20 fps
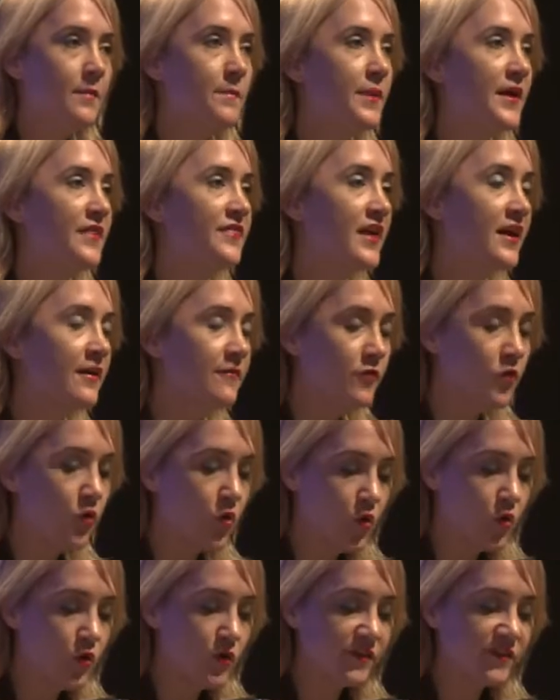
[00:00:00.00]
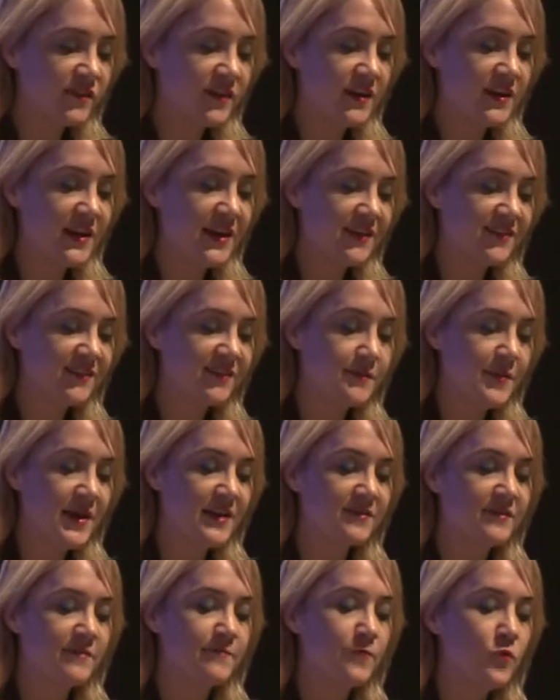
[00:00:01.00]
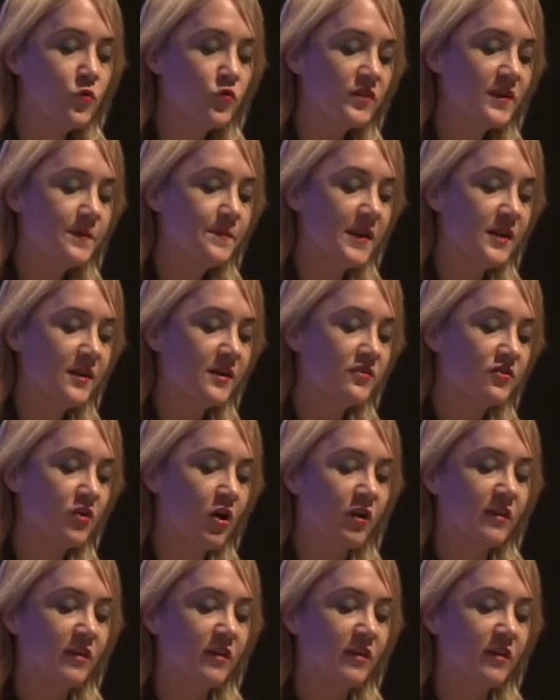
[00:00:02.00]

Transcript: but they have caused an estimated $40 billion